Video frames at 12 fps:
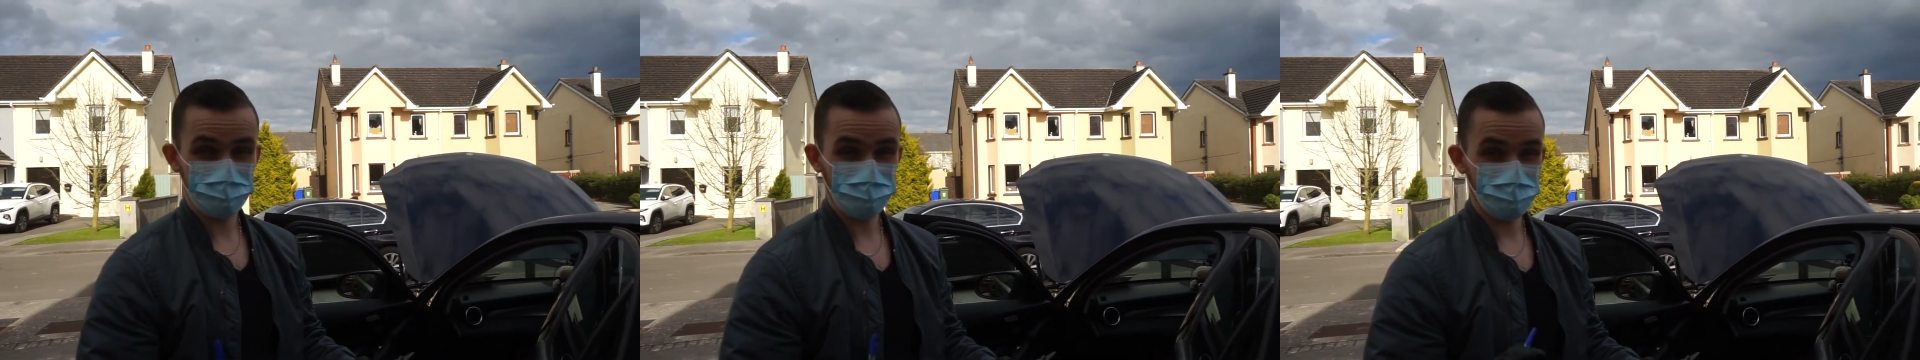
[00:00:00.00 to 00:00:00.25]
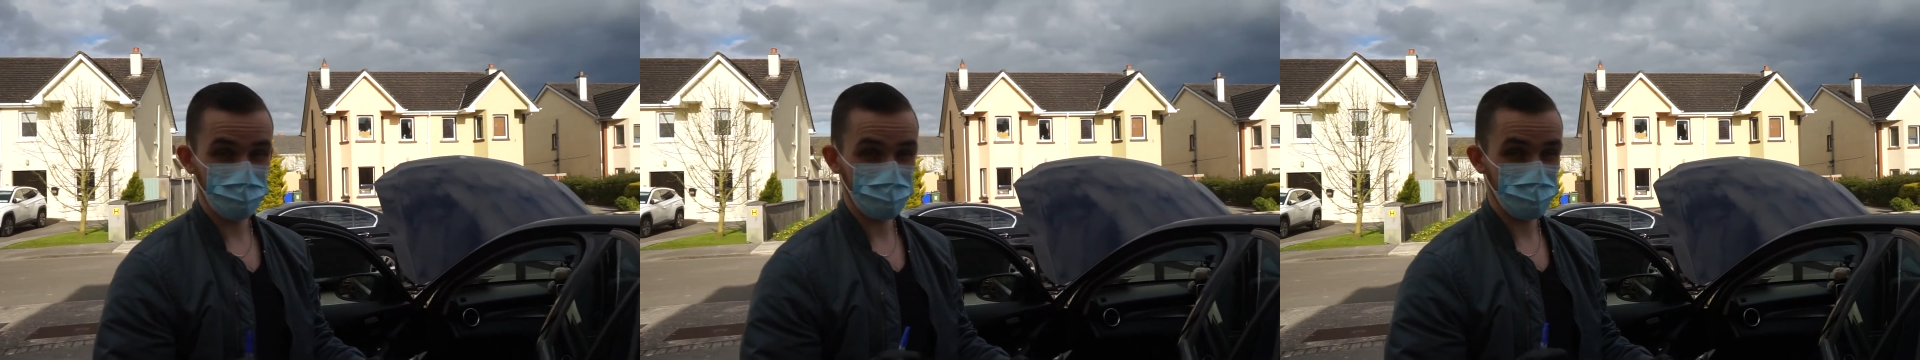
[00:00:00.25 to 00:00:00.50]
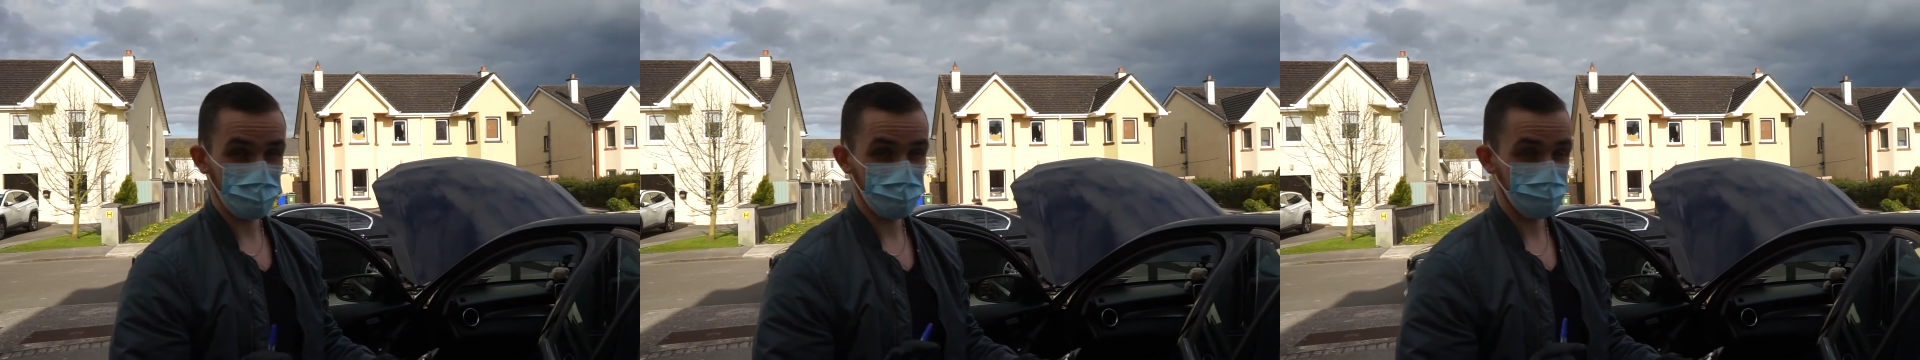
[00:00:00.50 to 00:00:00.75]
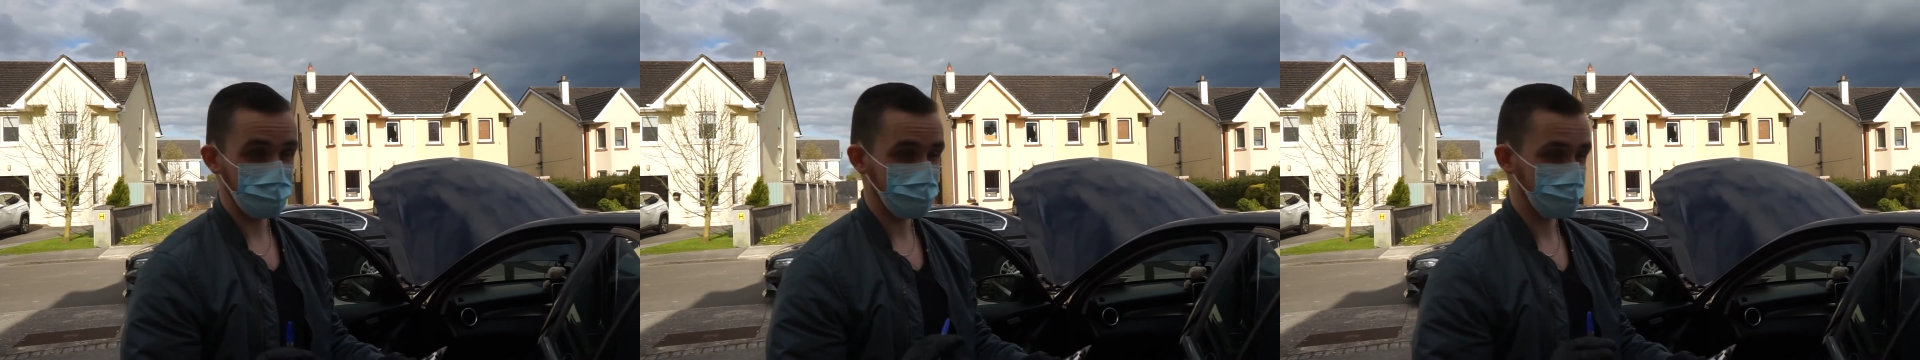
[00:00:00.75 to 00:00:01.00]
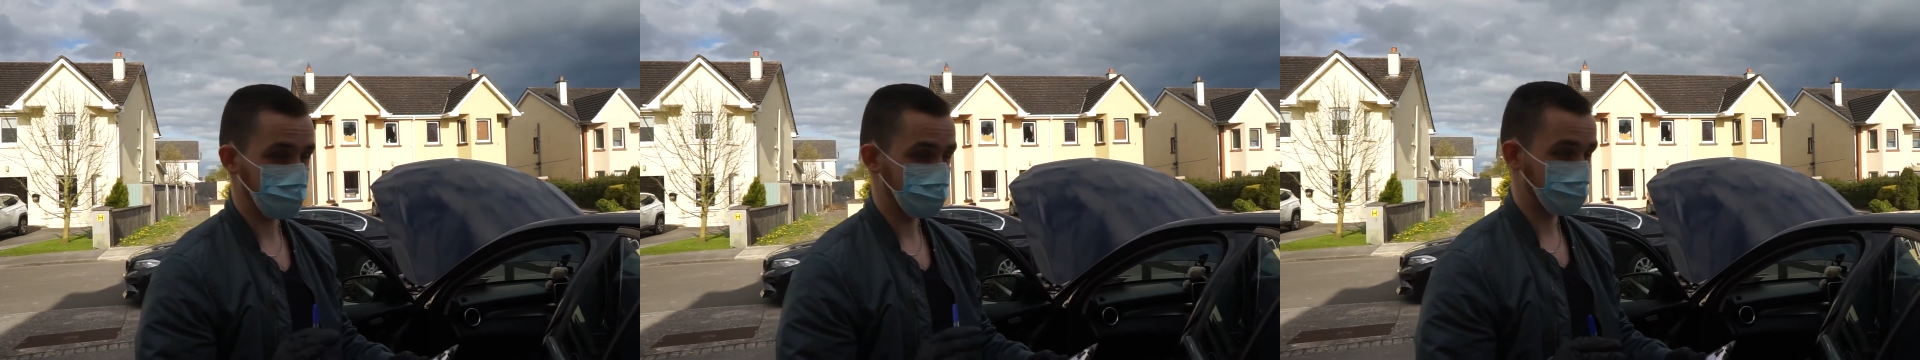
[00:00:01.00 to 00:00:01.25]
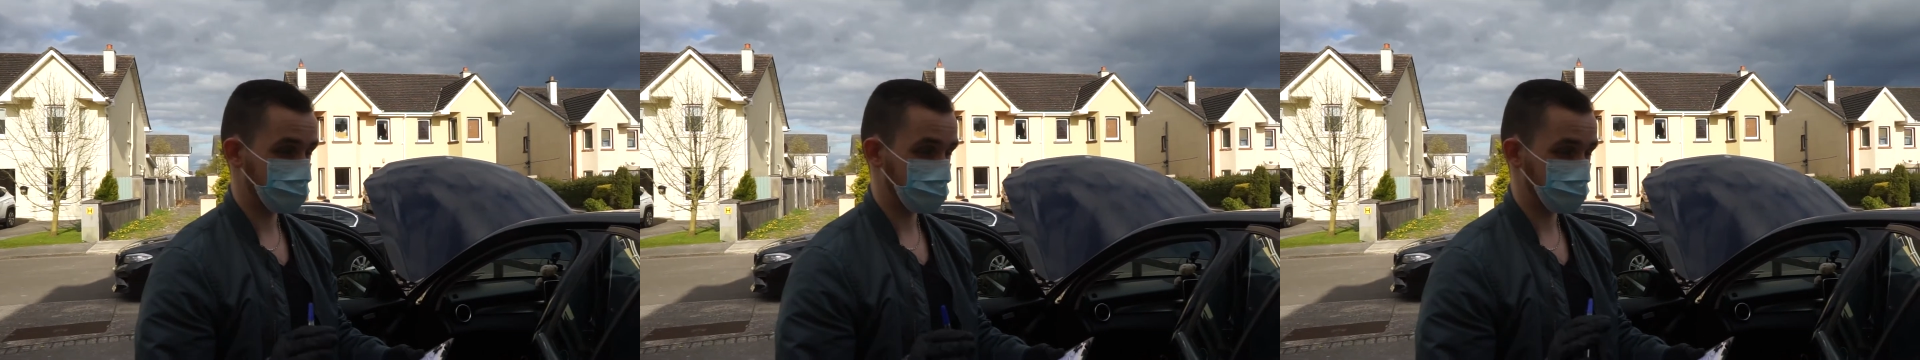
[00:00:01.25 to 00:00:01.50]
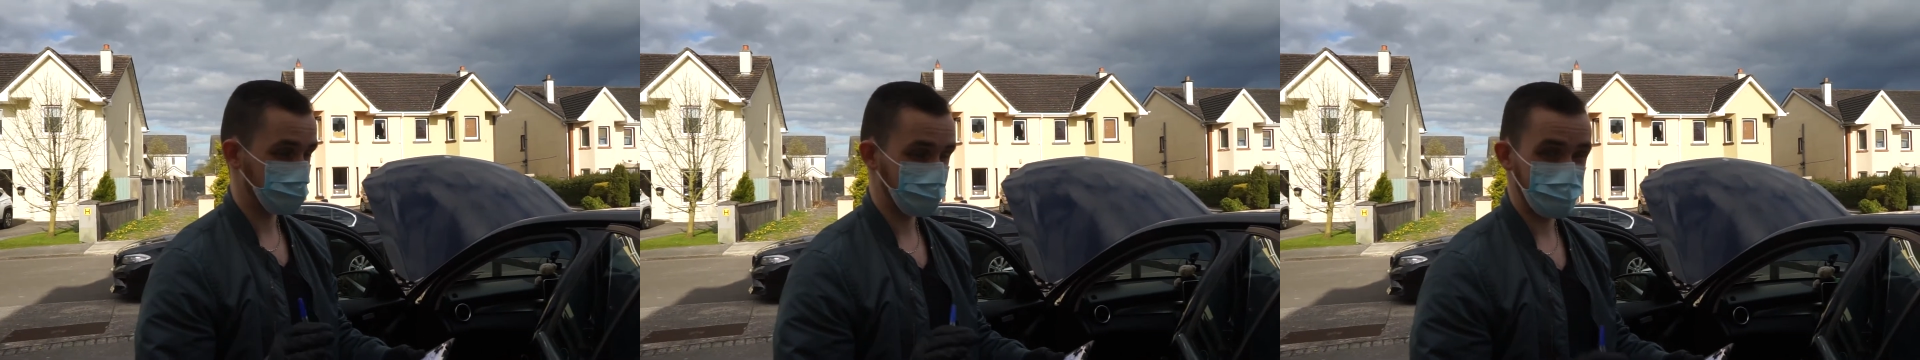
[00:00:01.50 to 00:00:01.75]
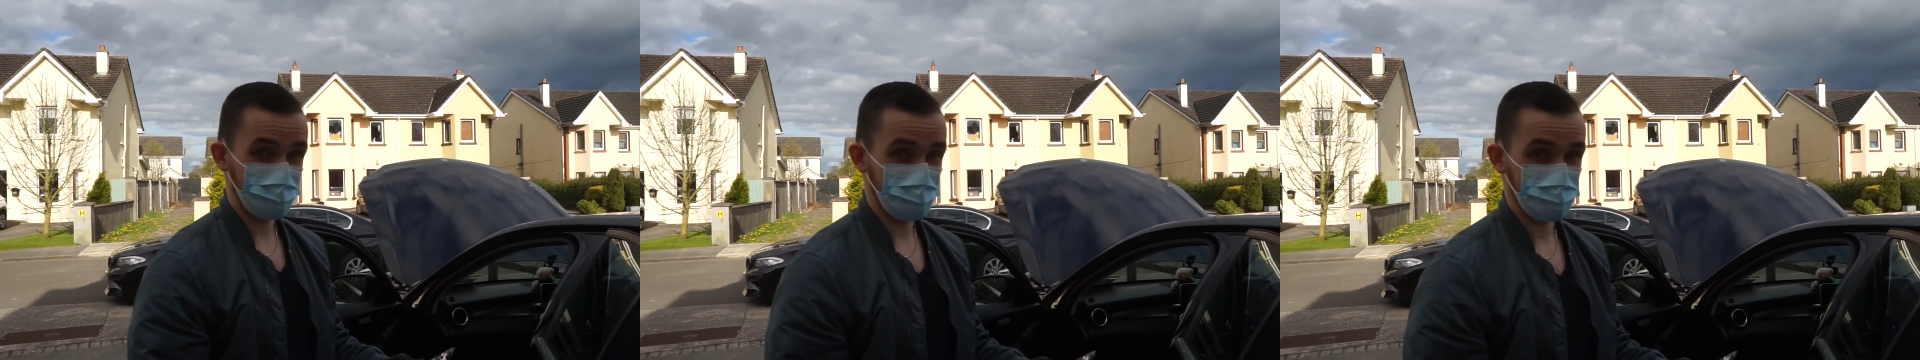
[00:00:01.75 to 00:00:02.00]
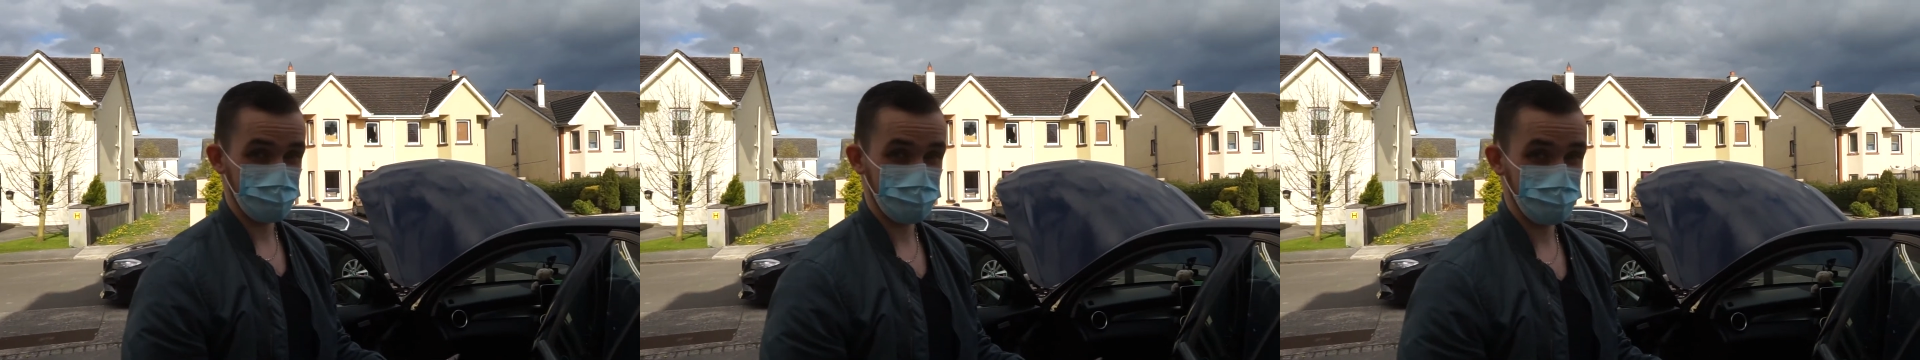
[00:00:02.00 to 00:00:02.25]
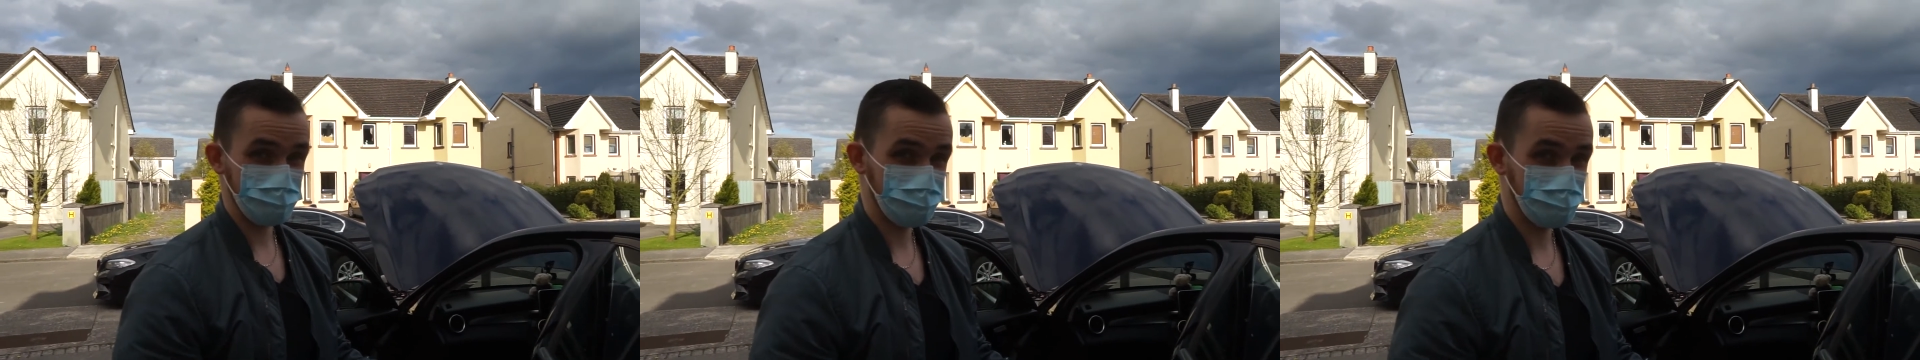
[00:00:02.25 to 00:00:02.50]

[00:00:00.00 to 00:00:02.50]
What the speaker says: like makes you think it's